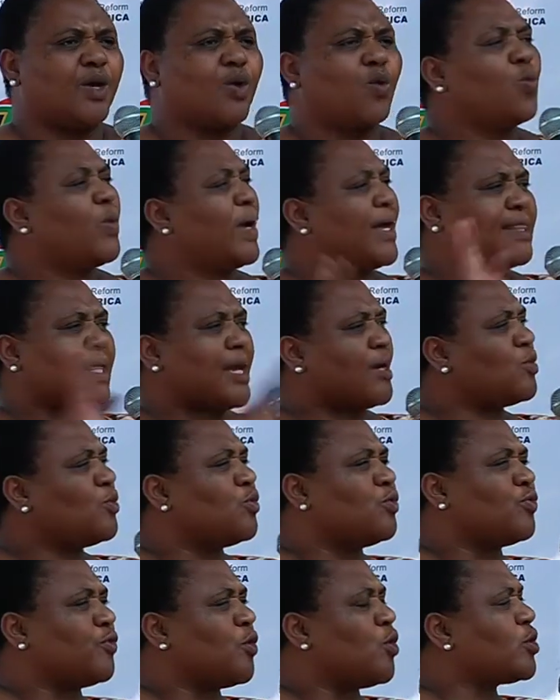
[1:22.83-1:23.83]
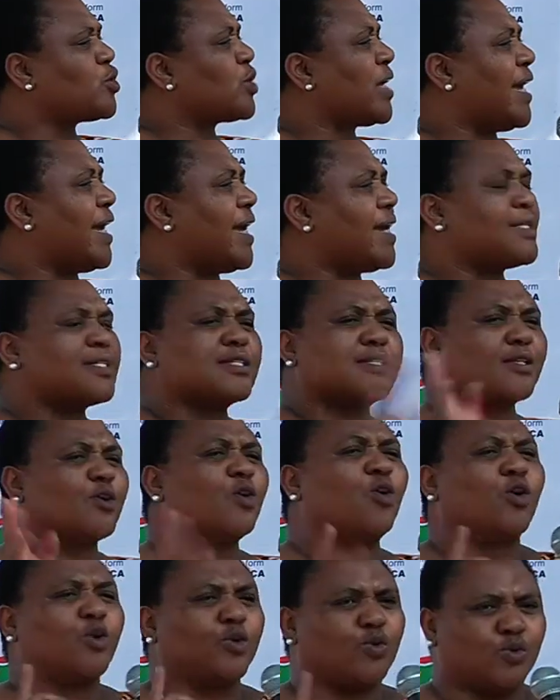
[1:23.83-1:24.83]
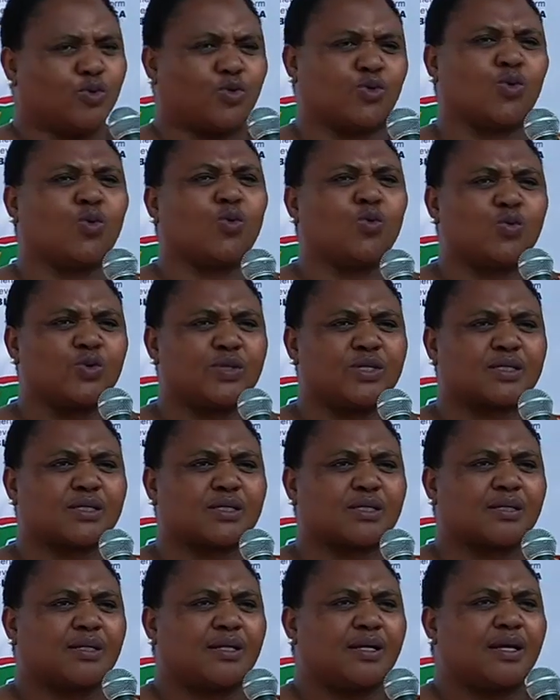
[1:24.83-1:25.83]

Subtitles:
whether you vote ANC or you don't,